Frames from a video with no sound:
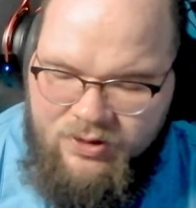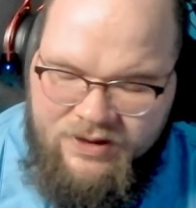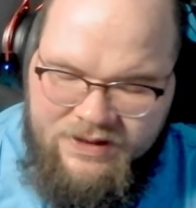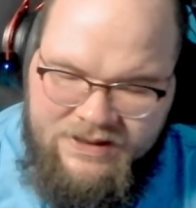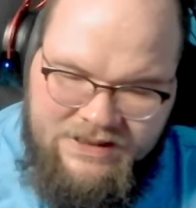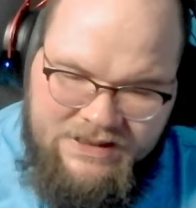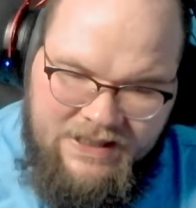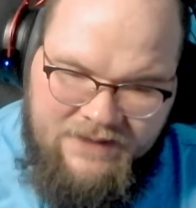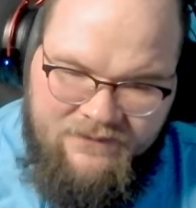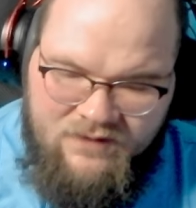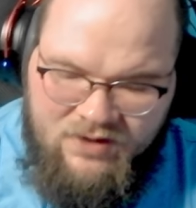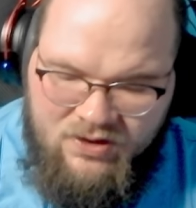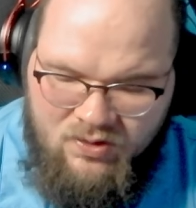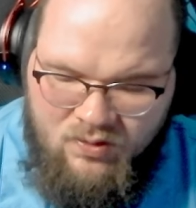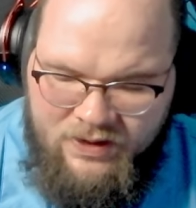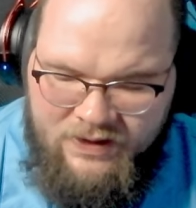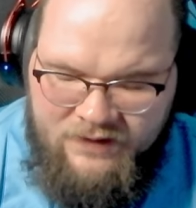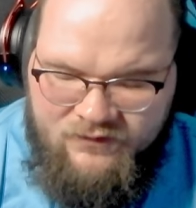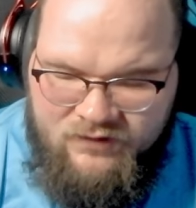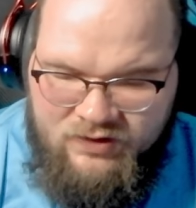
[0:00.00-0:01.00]
save the
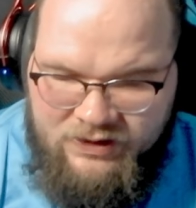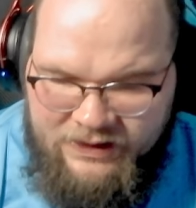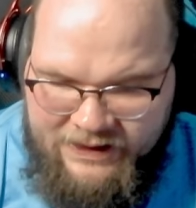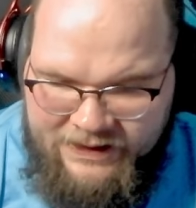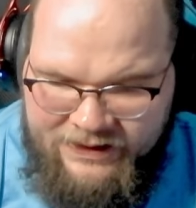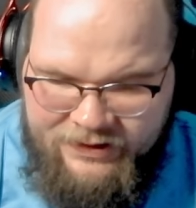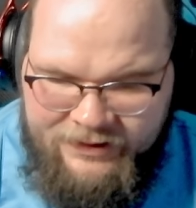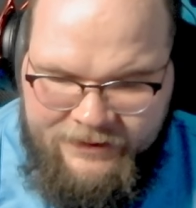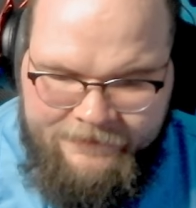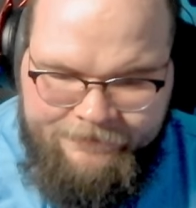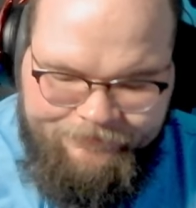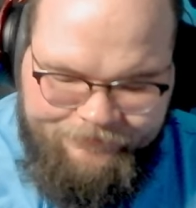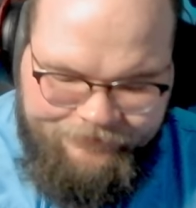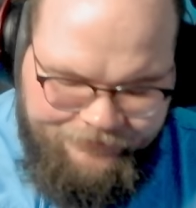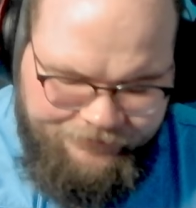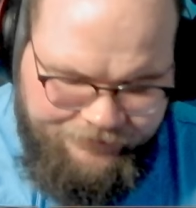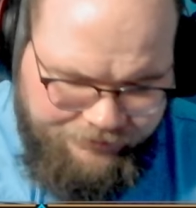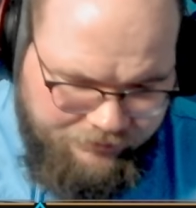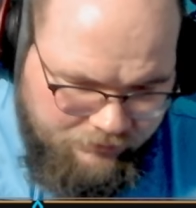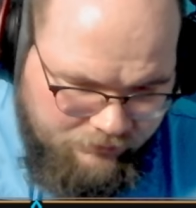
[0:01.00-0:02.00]
coin for later
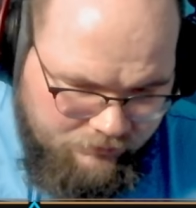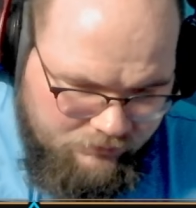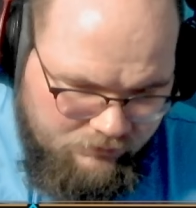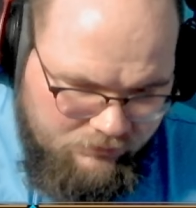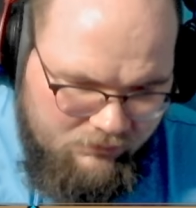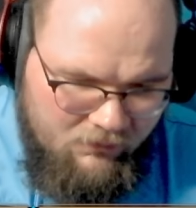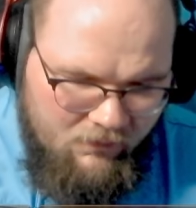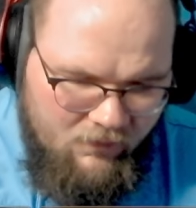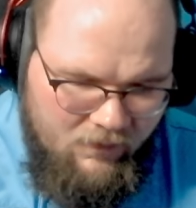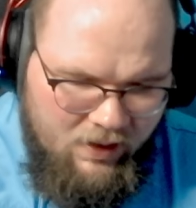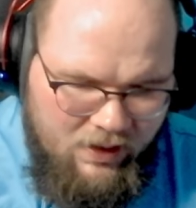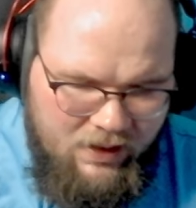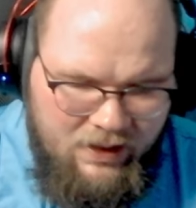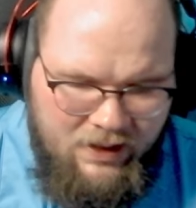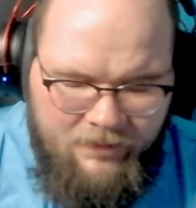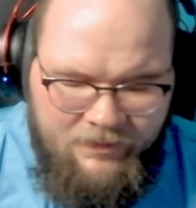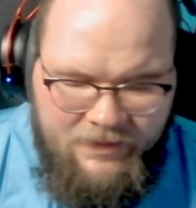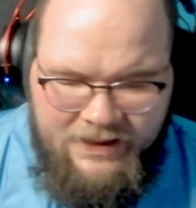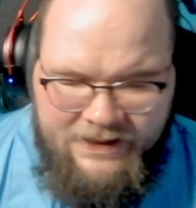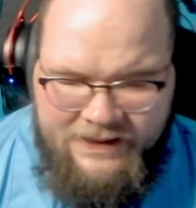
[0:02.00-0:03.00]

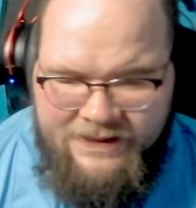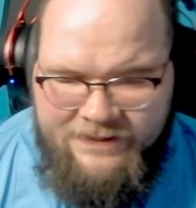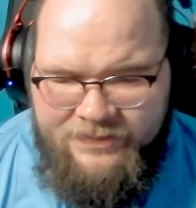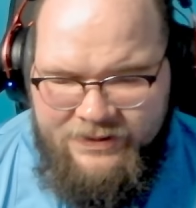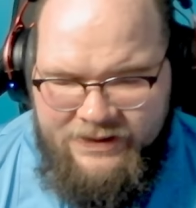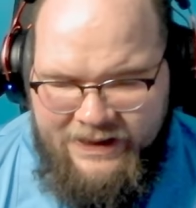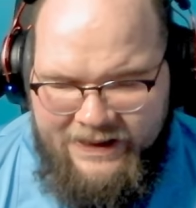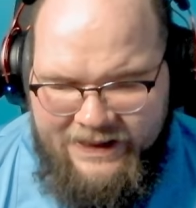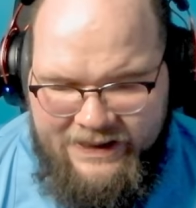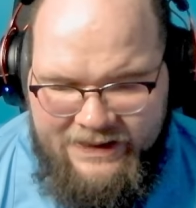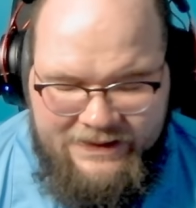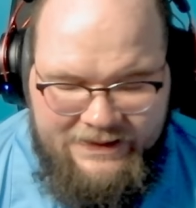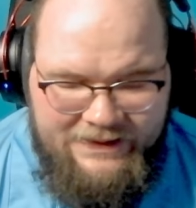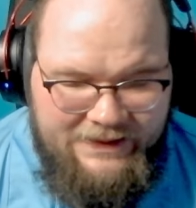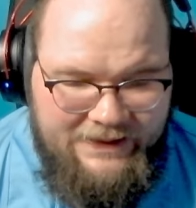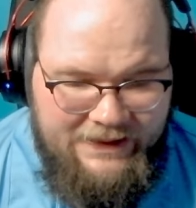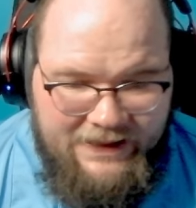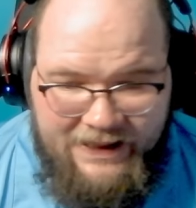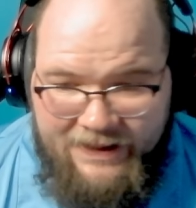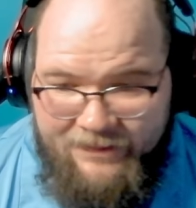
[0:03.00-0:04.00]
and then play it.
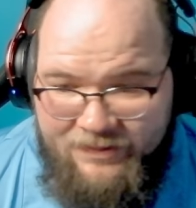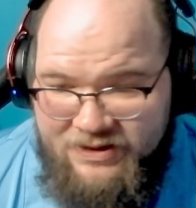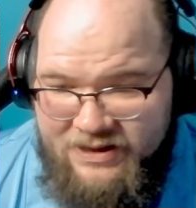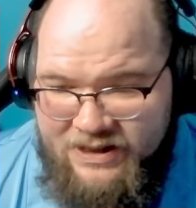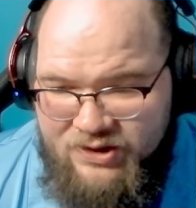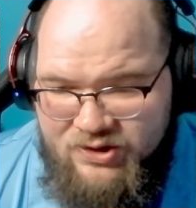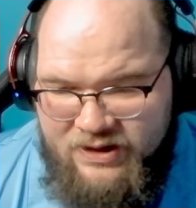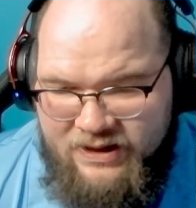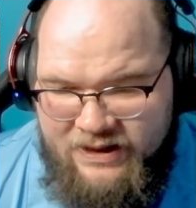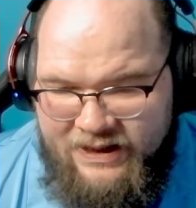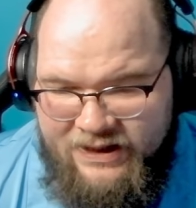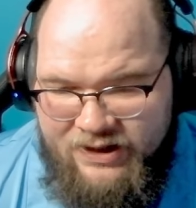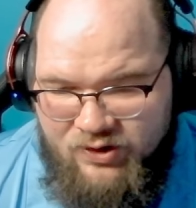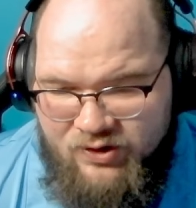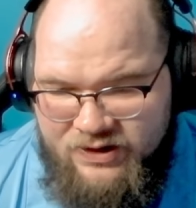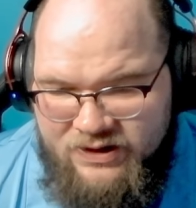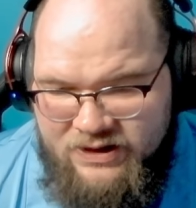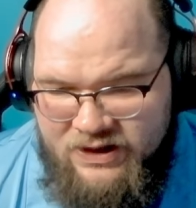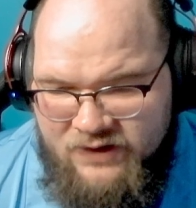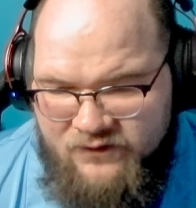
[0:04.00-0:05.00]
Potentially, like you
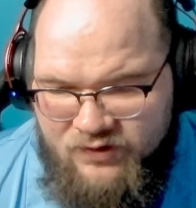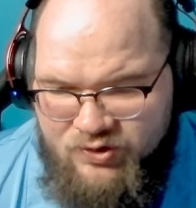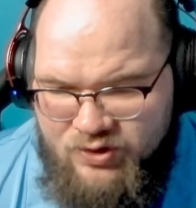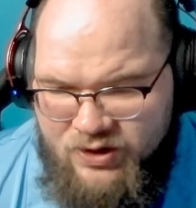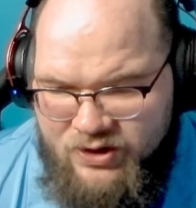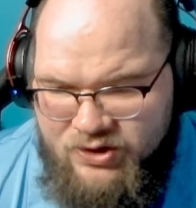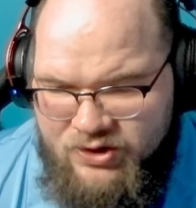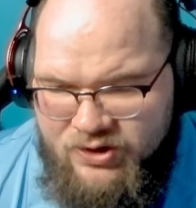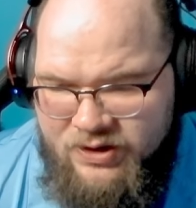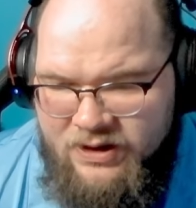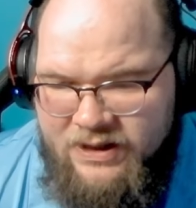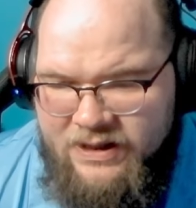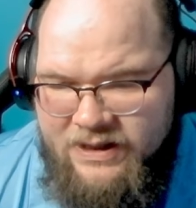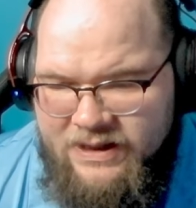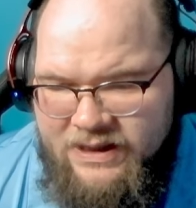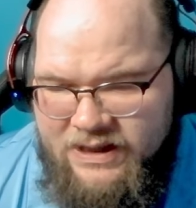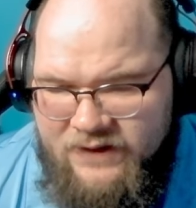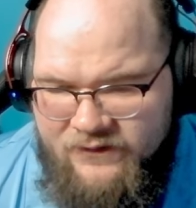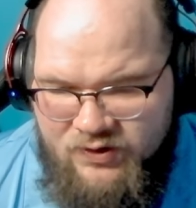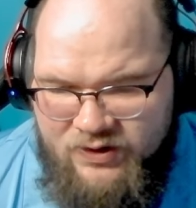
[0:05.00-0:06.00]
could dig for treasure
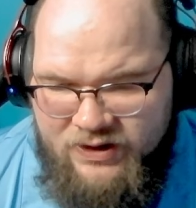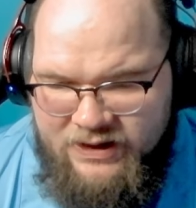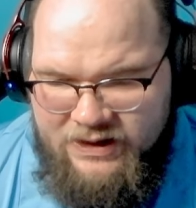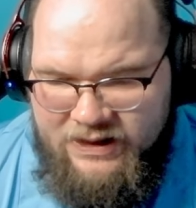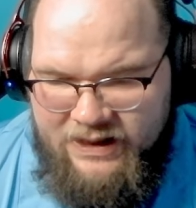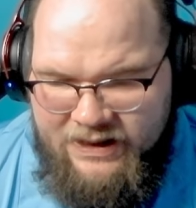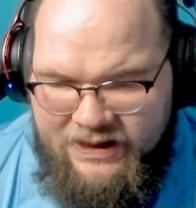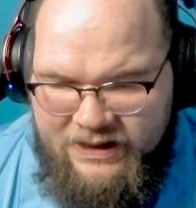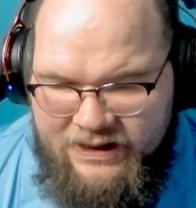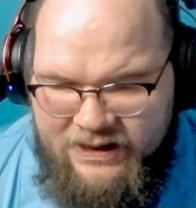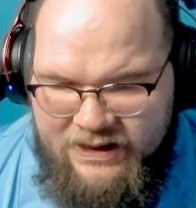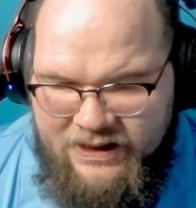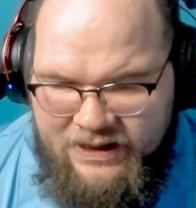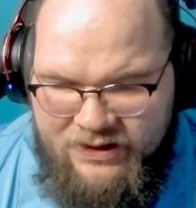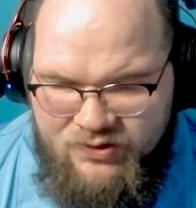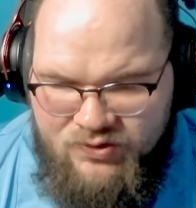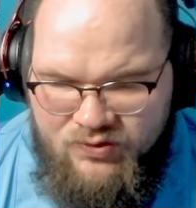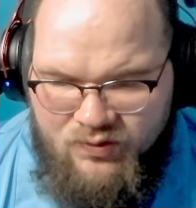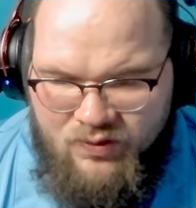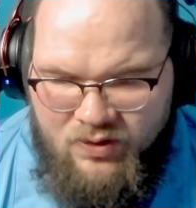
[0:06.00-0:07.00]
if you get lucky
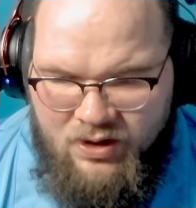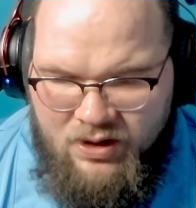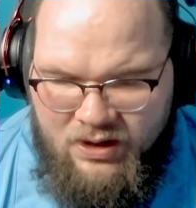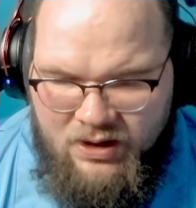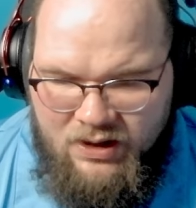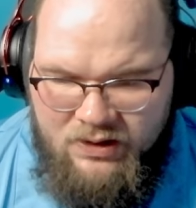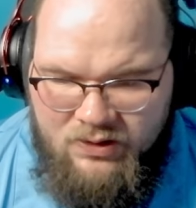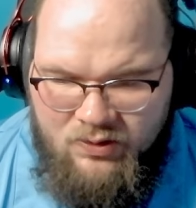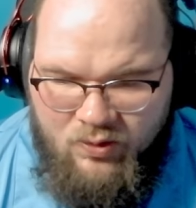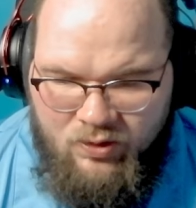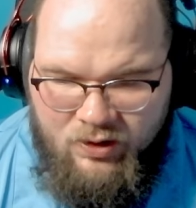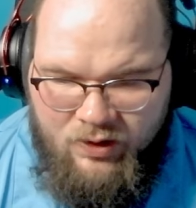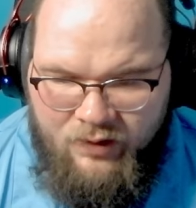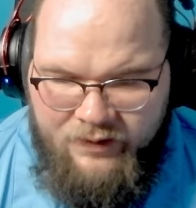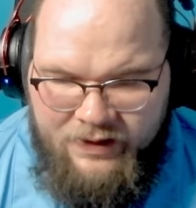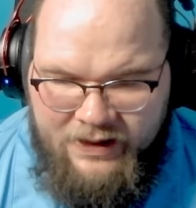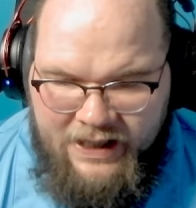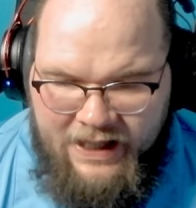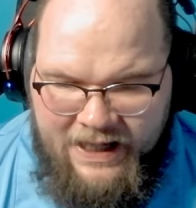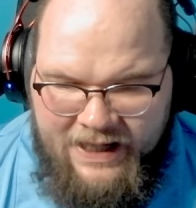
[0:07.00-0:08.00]
and draw or
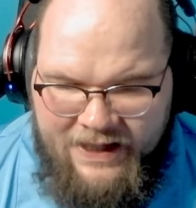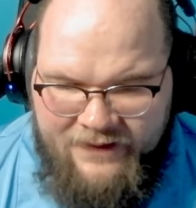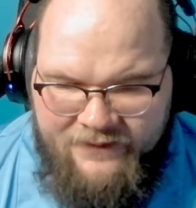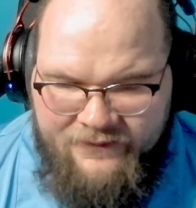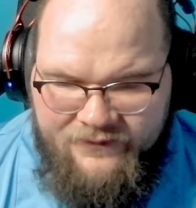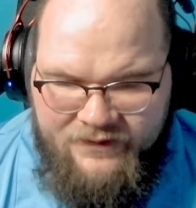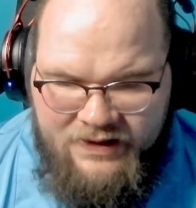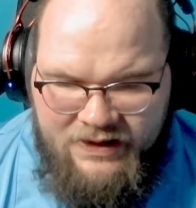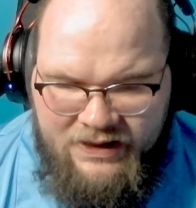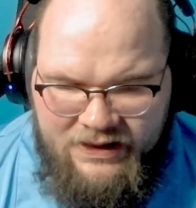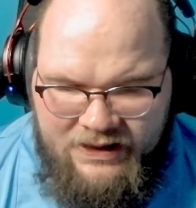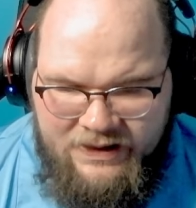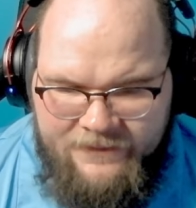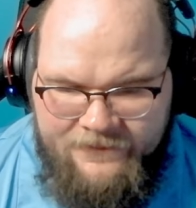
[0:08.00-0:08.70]
already have the